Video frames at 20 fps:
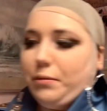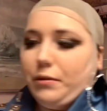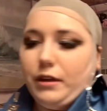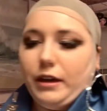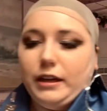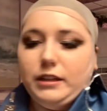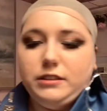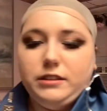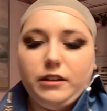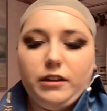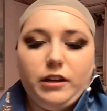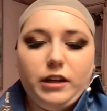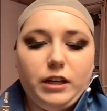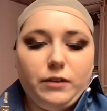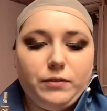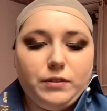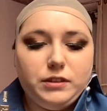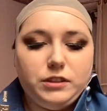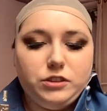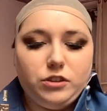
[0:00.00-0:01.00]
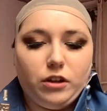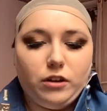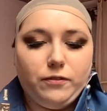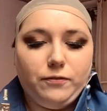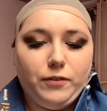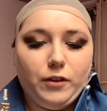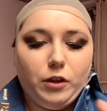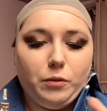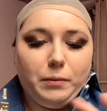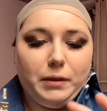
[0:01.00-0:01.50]
I didn't even start
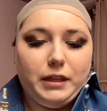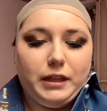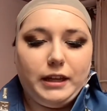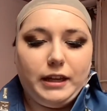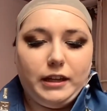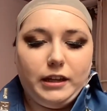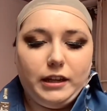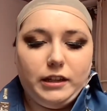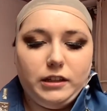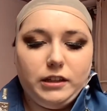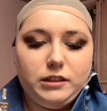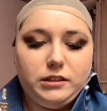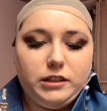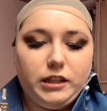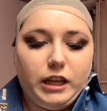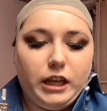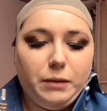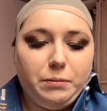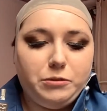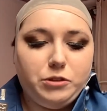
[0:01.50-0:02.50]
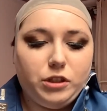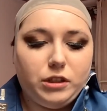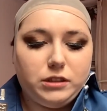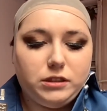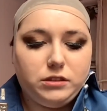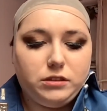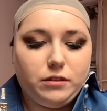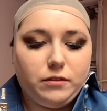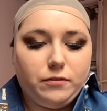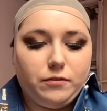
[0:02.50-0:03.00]
filming yet, and the tape
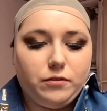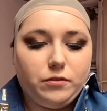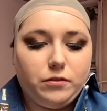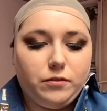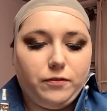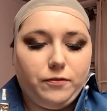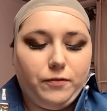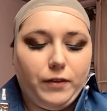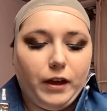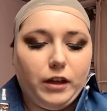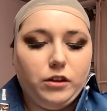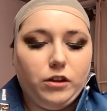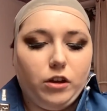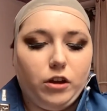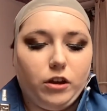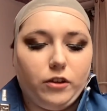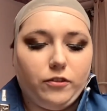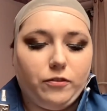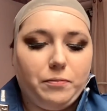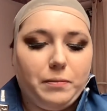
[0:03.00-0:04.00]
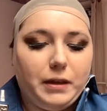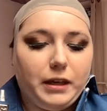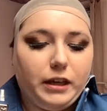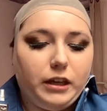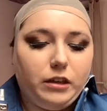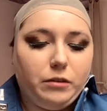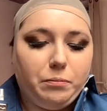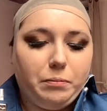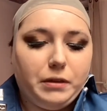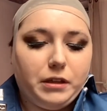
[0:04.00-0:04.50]
just fell off
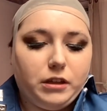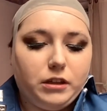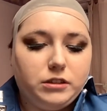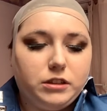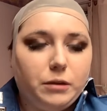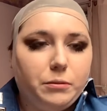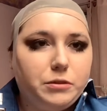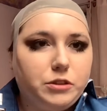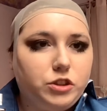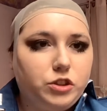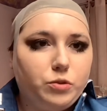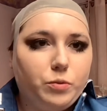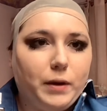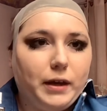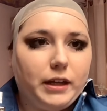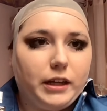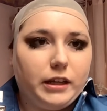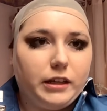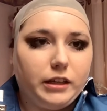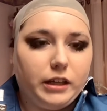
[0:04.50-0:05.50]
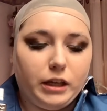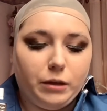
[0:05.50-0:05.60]
me because I was sweating.